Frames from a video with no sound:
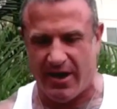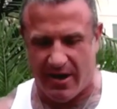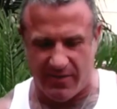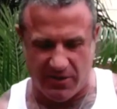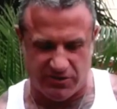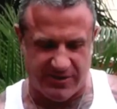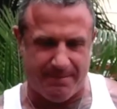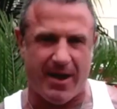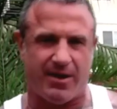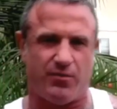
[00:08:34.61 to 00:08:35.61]
and then you step
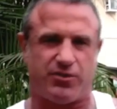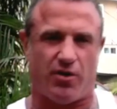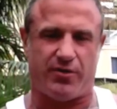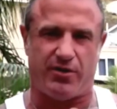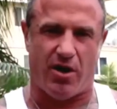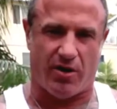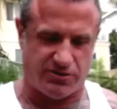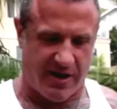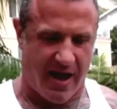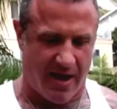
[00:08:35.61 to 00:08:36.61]
back in with all their
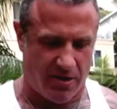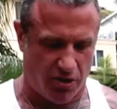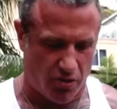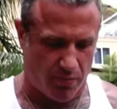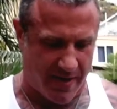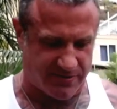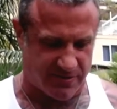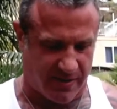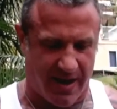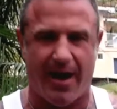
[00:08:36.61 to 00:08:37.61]
knowledge and you
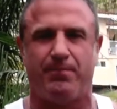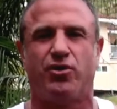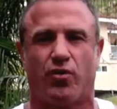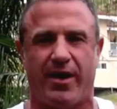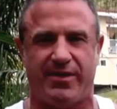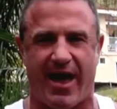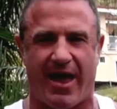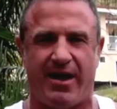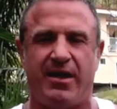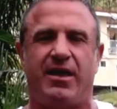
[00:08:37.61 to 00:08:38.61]
basically upgrade
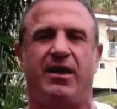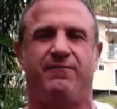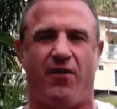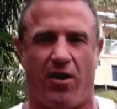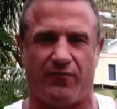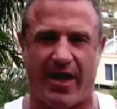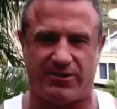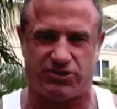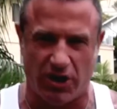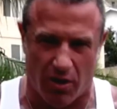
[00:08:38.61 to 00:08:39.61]
that and evolve that.
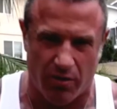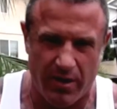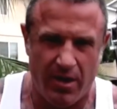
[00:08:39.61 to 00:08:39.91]
So